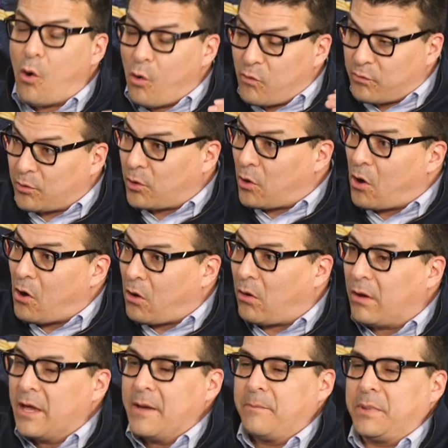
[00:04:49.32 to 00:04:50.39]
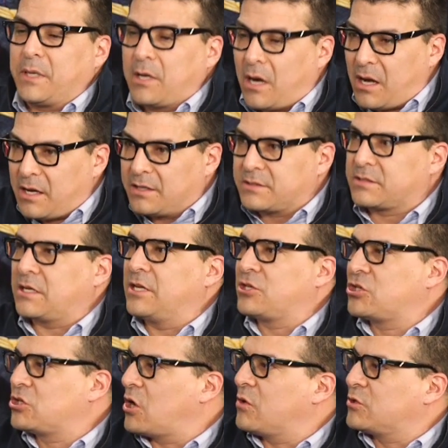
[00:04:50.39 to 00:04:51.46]
overall because it
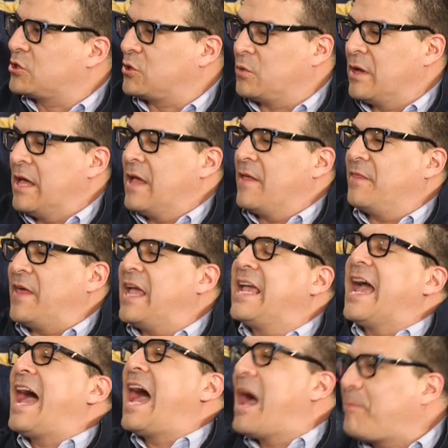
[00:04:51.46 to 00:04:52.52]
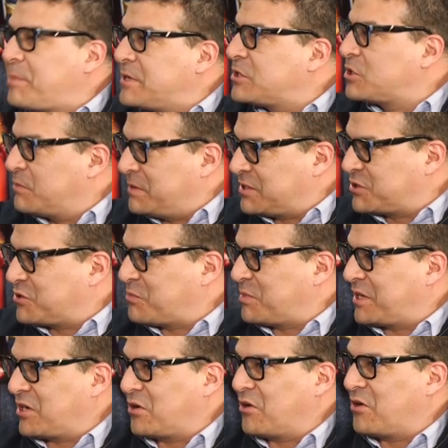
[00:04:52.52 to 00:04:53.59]
showed you they happen to be
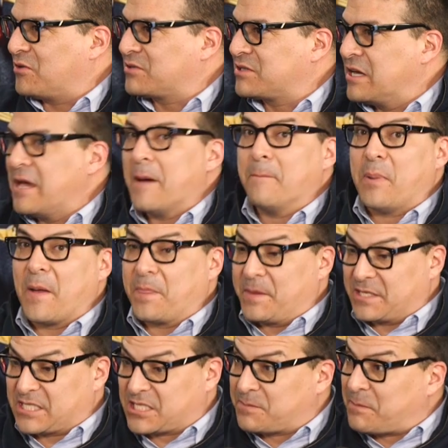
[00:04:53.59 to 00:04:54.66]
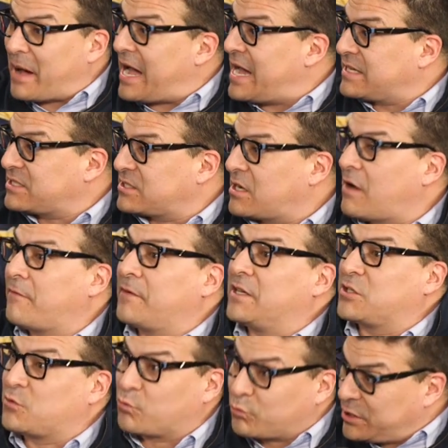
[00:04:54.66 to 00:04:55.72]
superheroes, but the spy stuff
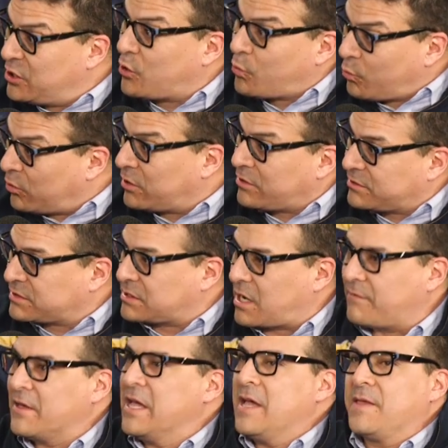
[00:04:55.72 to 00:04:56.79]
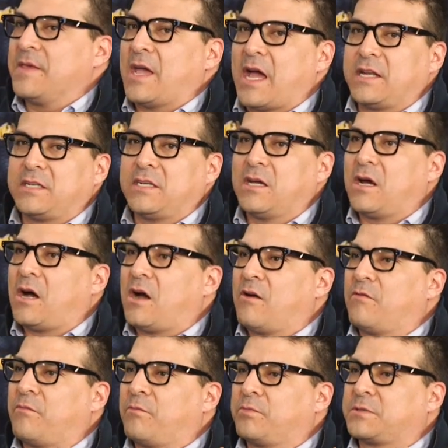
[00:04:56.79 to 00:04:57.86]
is real world stuff. The idea
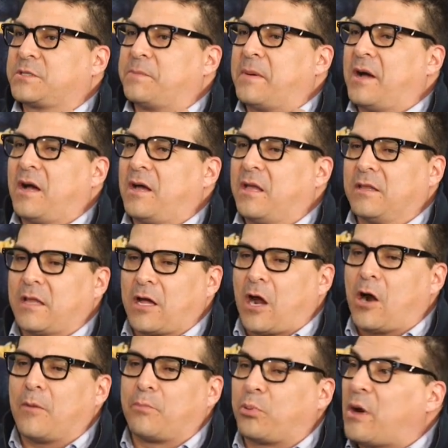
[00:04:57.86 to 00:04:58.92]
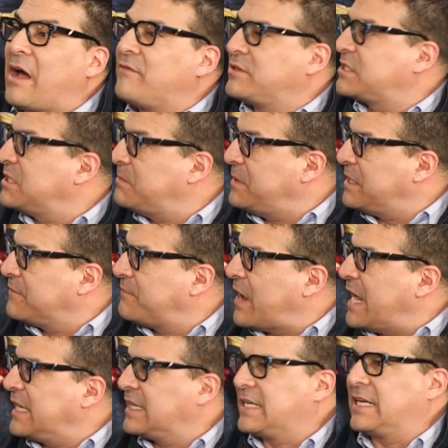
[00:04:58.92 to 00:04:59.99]
of uh, uh our privacy being
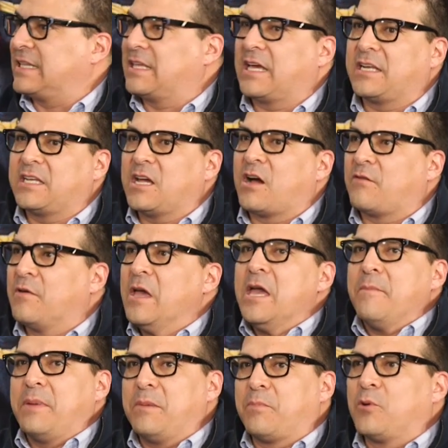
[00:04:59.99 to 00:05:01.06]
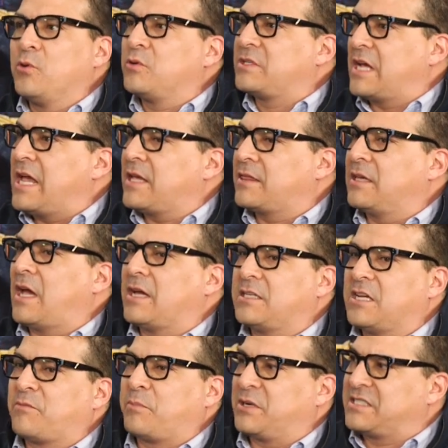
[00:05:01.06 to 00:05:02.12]
violated, the idea of people who take the
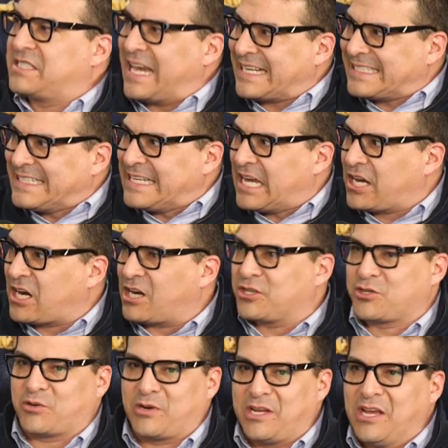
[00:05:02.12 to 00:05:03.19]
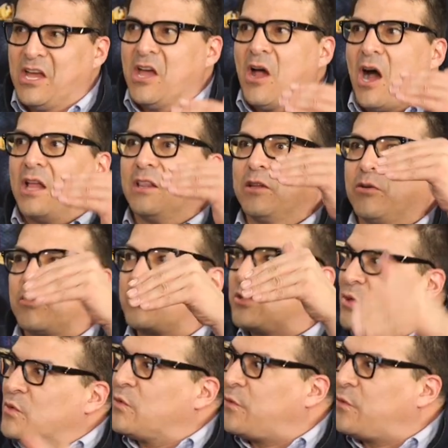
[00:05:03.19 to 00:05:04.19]
idea of protecting a country a little too